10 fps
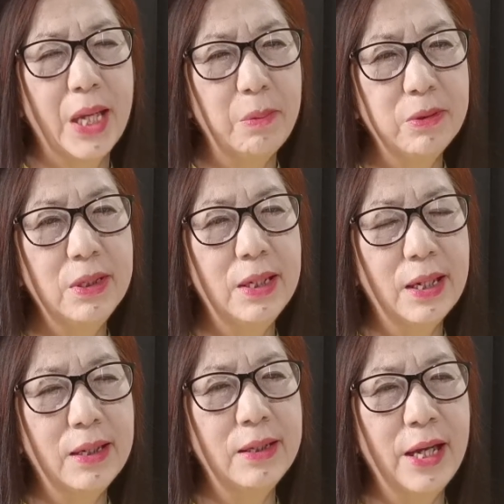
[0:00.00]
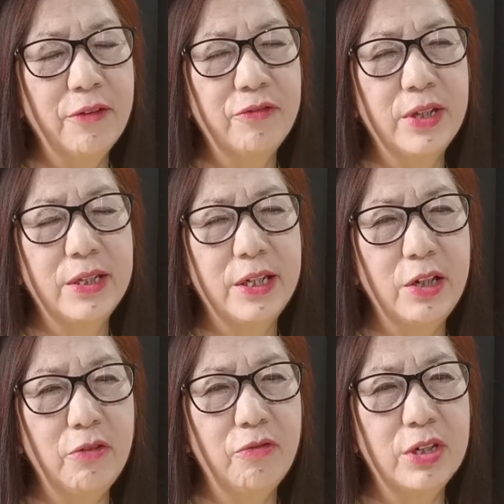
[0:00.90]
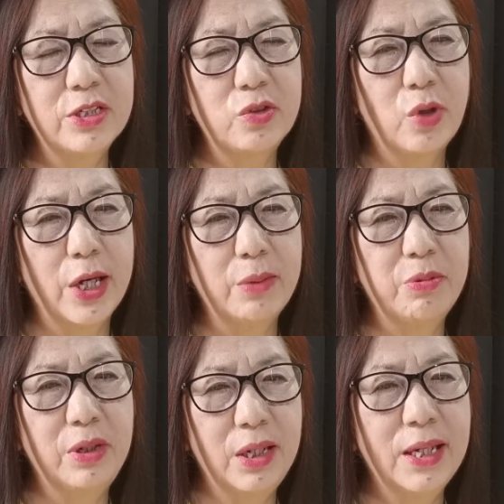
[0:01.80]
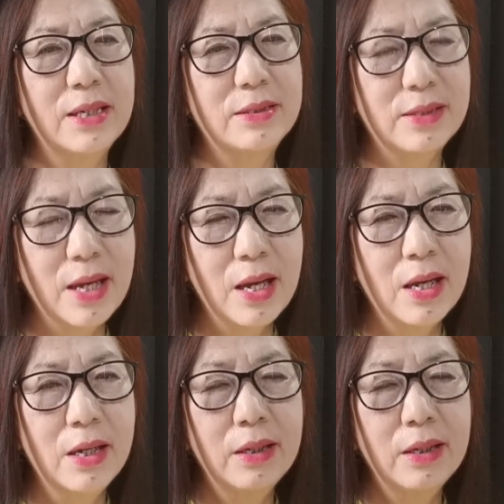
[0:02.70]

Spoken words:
Apni laga life de deliverance to ahibuli hi ase.